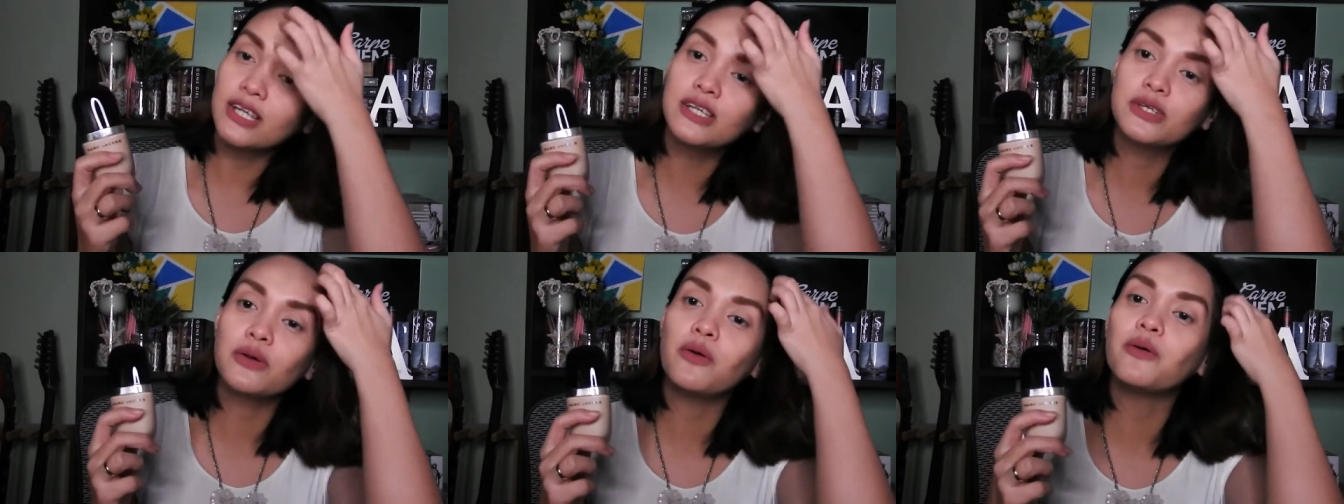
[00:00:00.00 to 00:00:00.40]

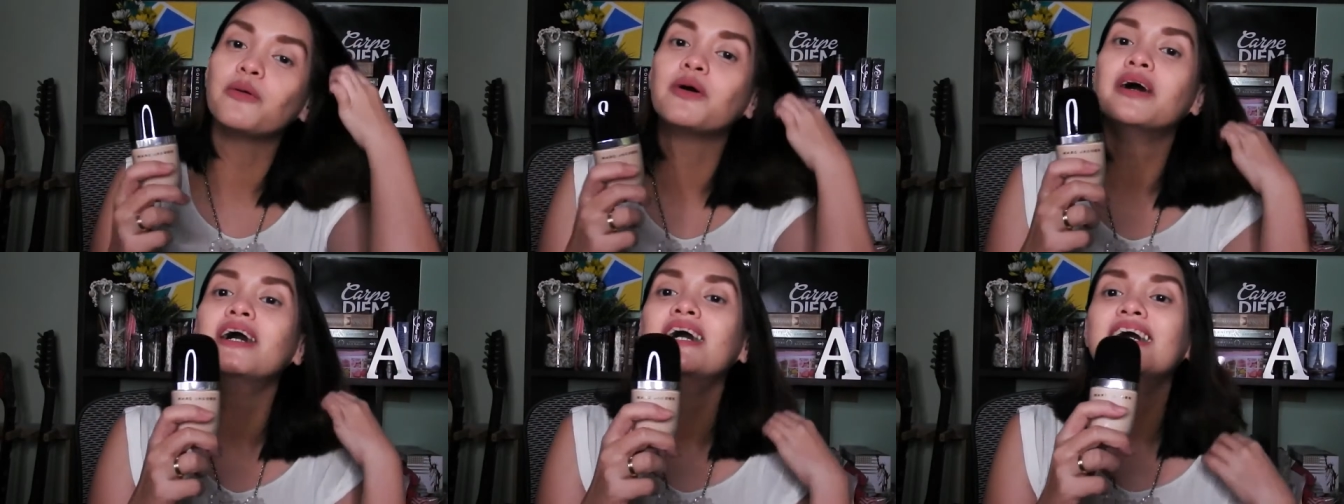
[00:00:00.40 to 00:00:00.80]
So,
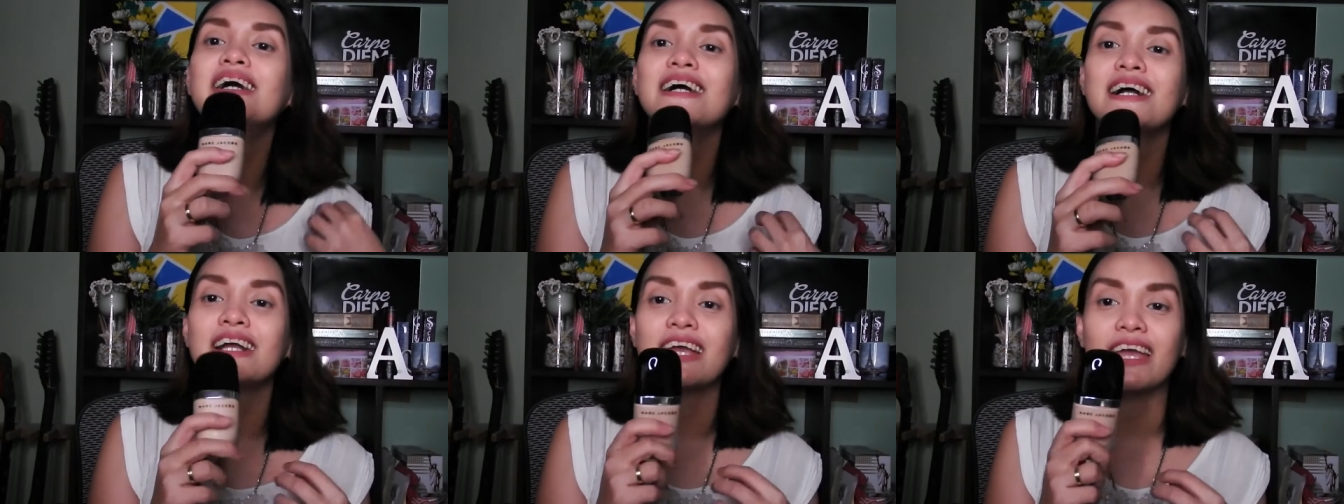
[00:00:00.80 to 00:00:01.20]

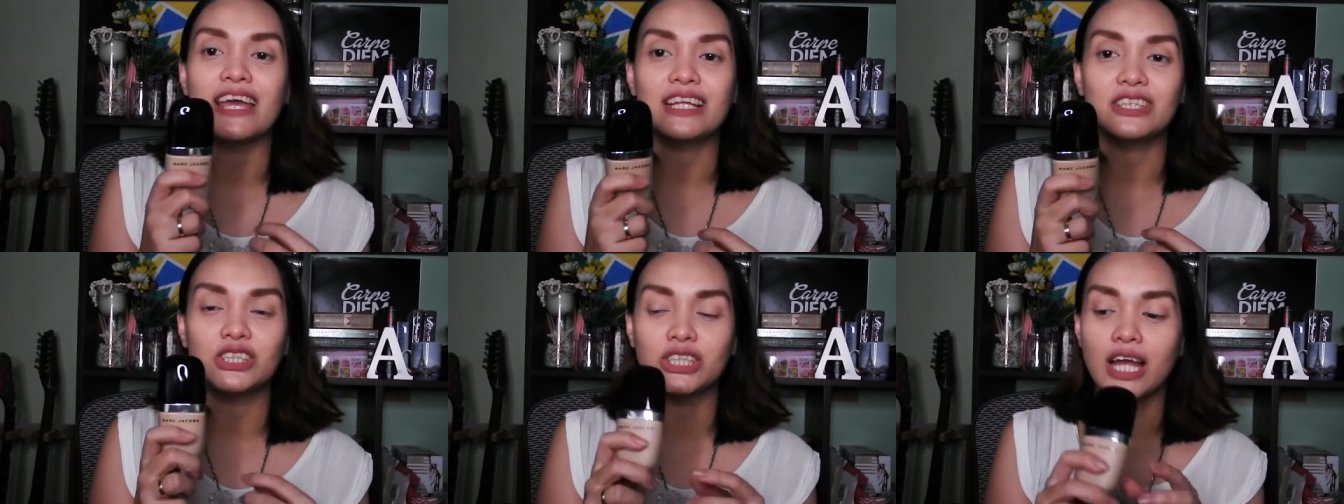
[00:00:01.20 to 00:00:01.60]

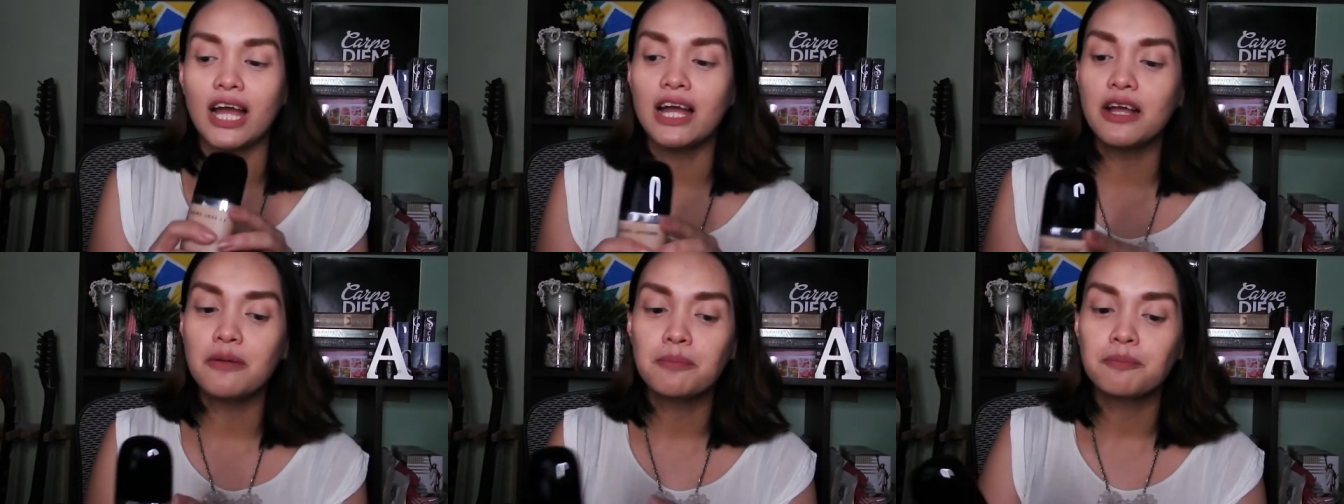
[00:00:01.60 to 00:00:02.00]
ayan
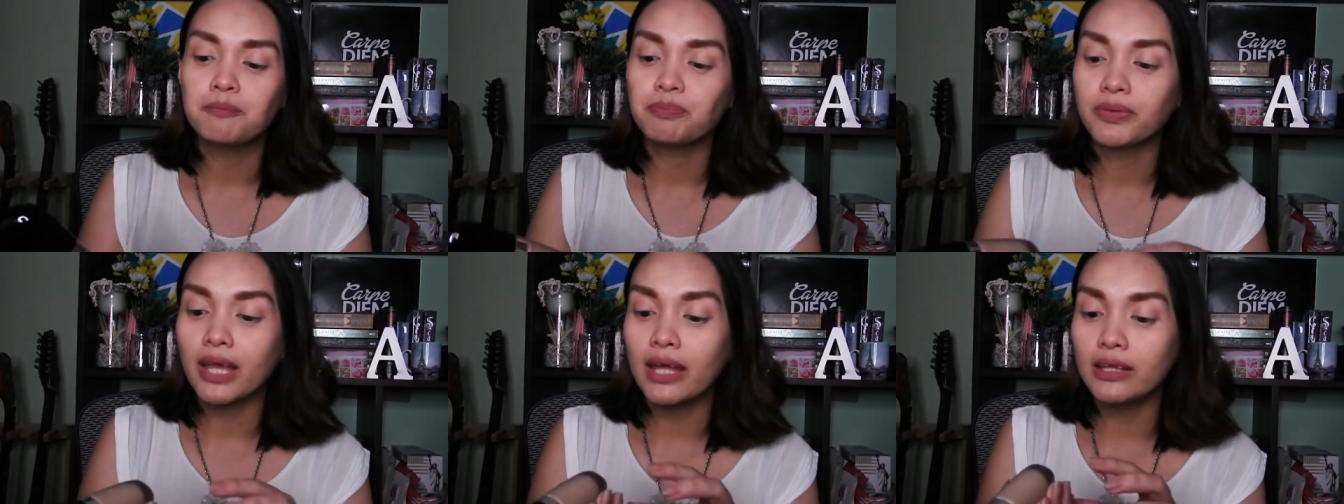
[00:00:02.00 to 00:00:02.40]
siya.
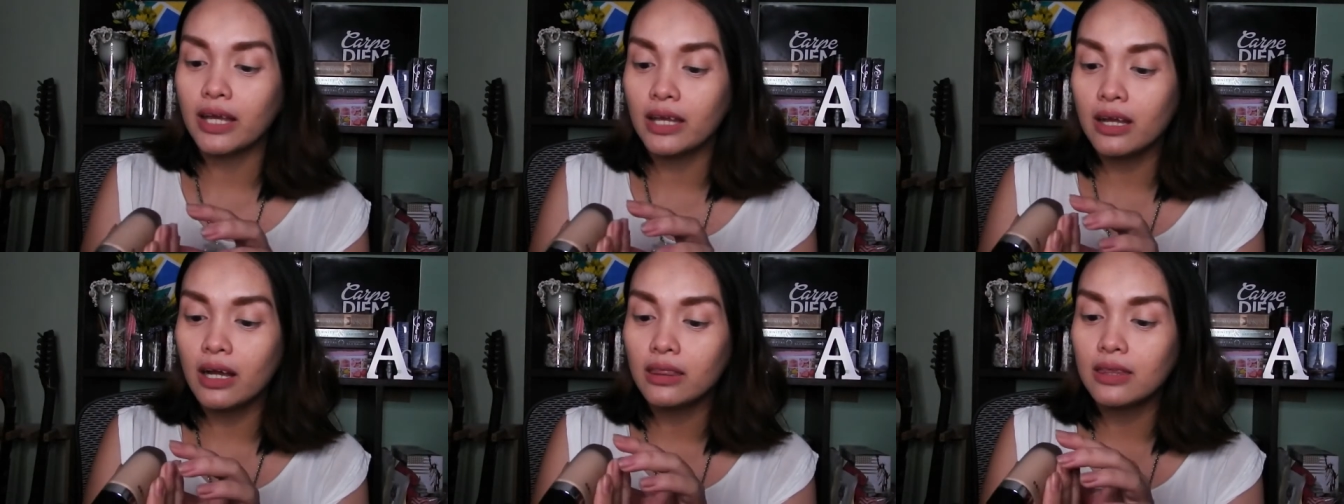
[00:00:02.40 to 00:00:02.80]
And
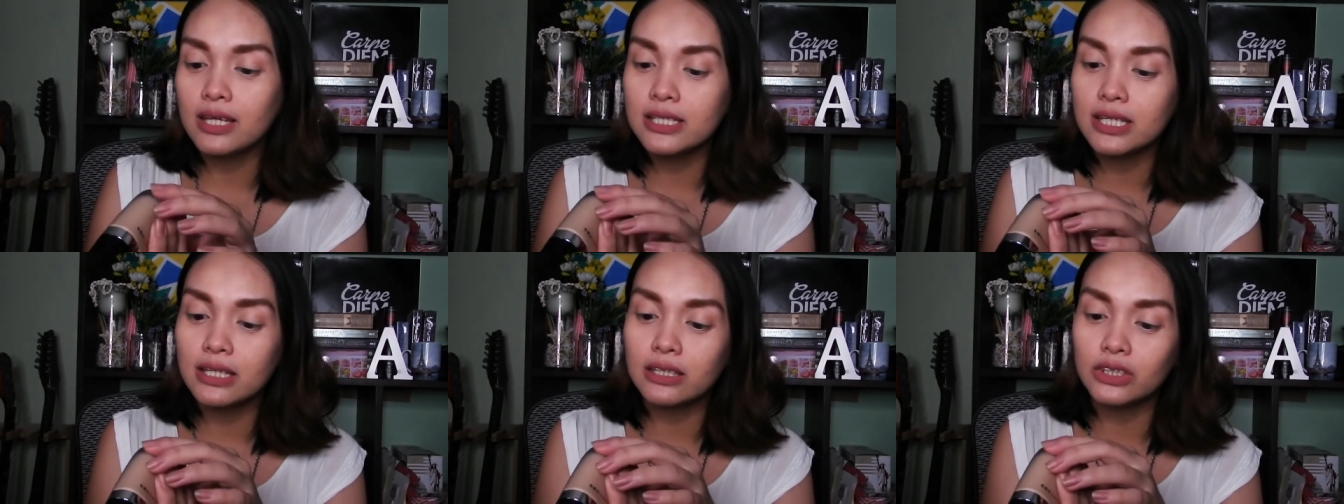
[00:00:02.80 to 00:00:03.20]
I got
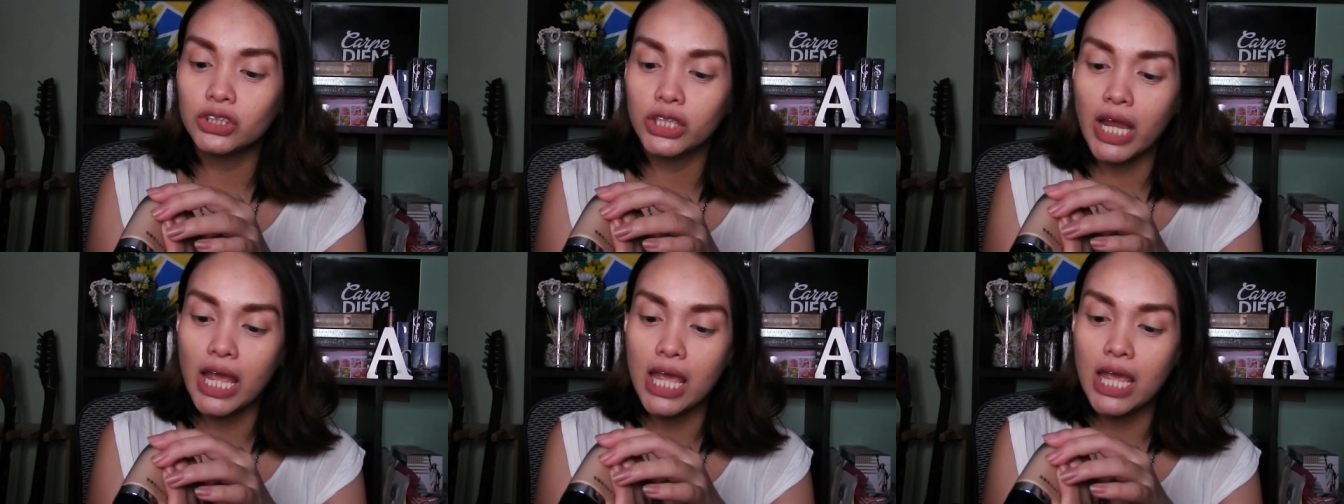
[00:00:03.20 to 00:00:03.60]
this in the
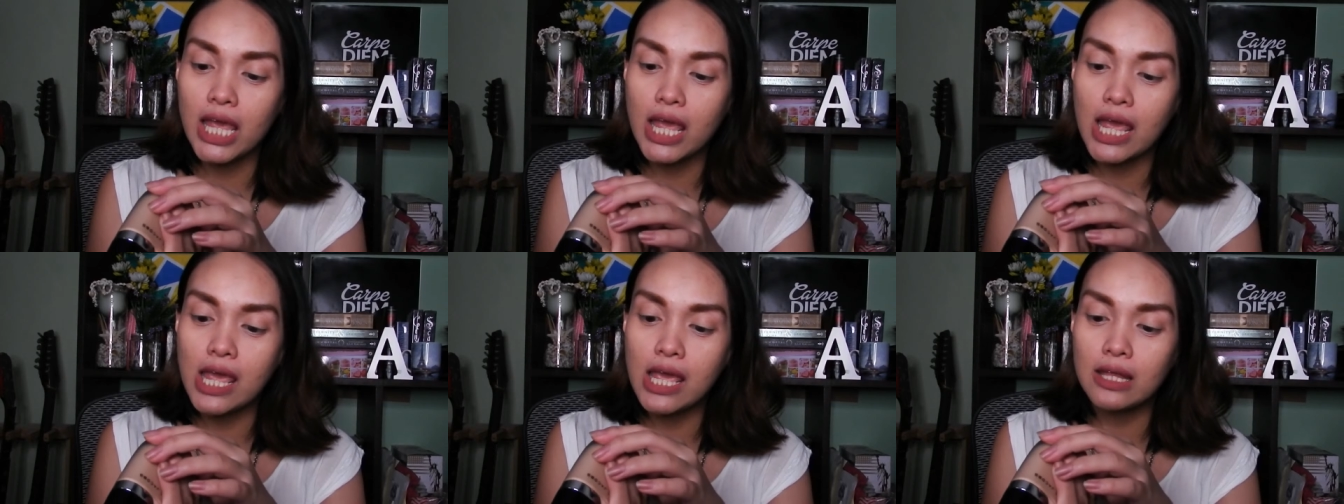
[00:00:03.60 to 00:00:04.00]

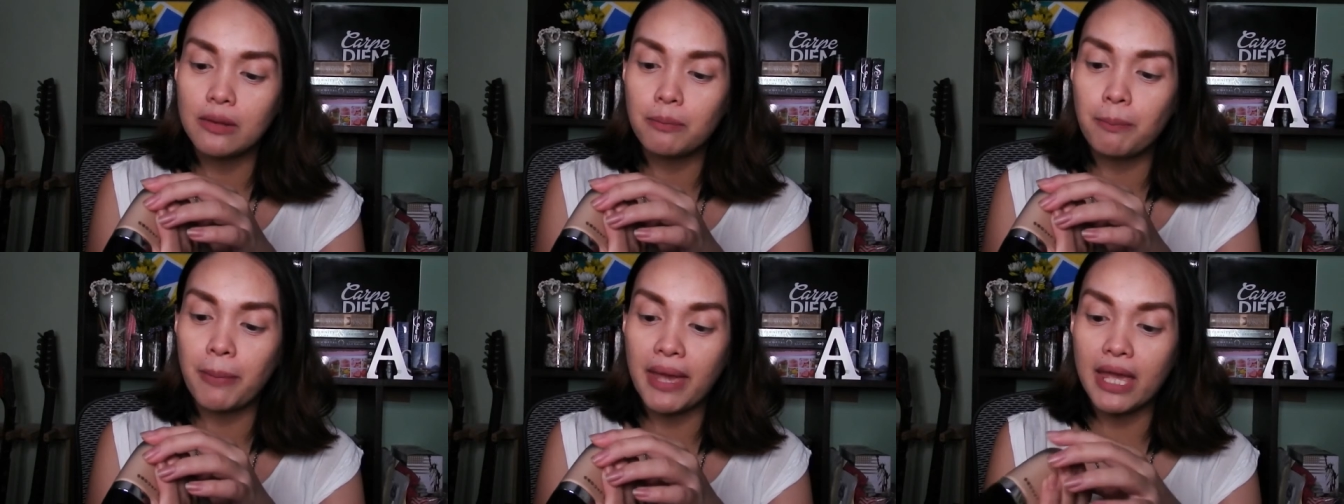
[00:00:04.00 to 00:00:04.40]
shade
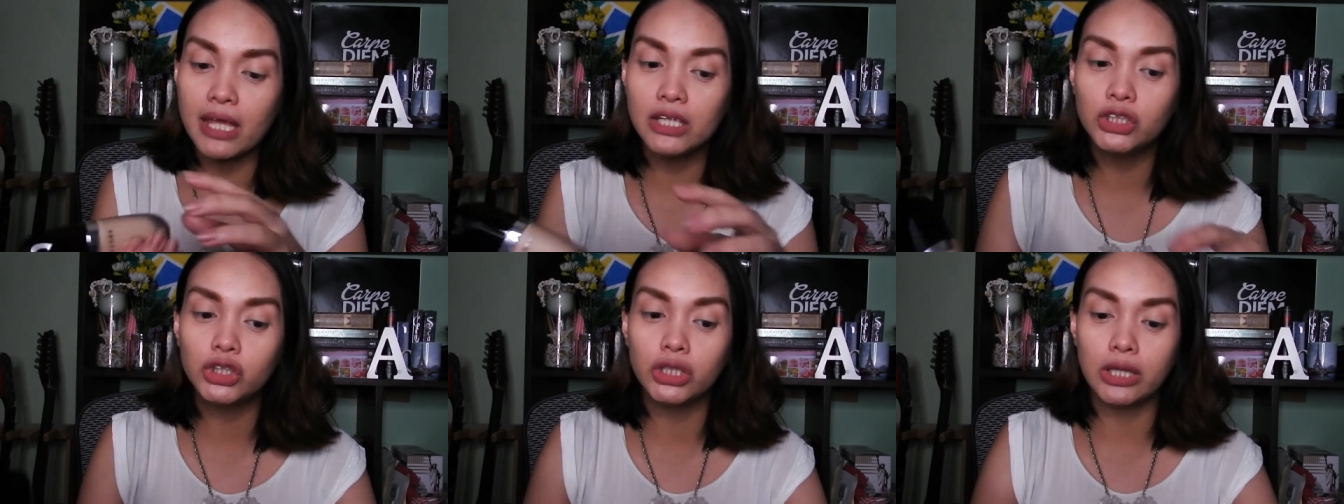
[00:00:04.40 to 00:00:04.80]

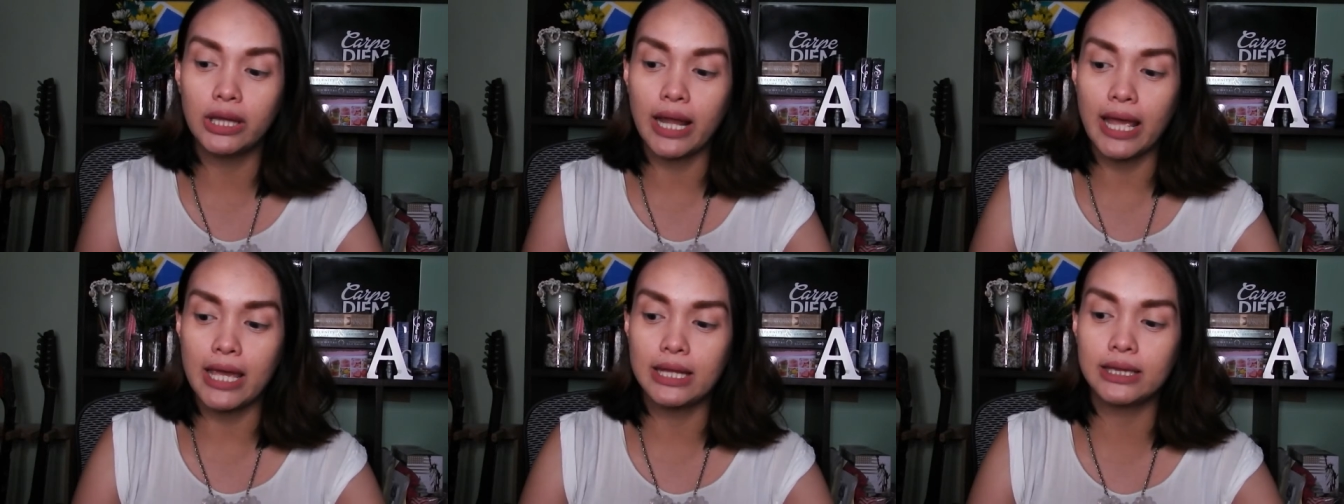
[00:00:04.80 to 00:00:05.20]
Beige
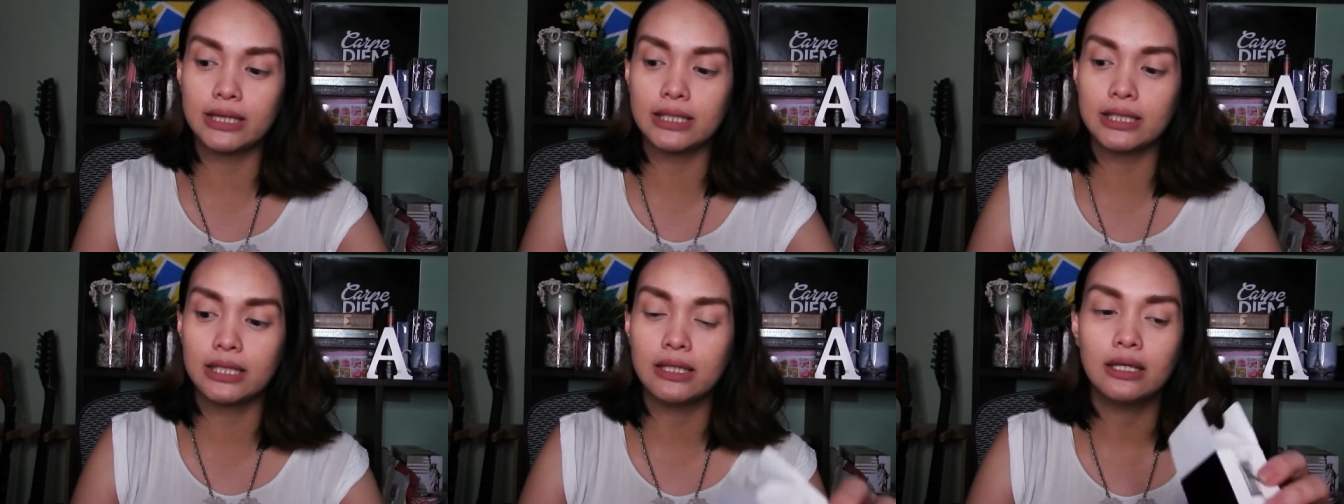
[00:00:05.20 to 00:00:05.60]

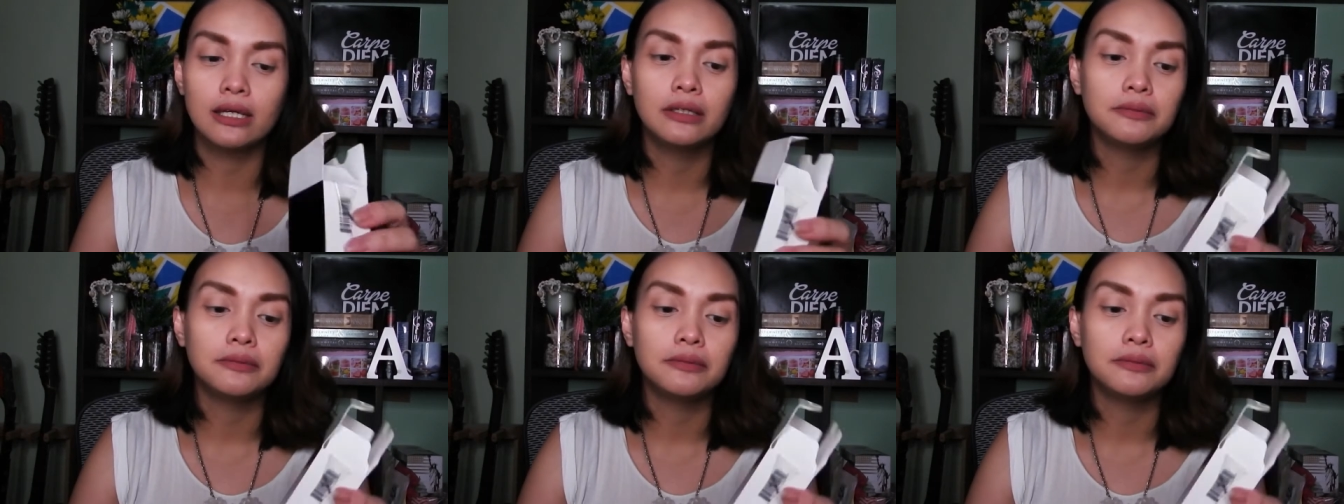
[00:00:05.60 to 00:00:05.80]
Light.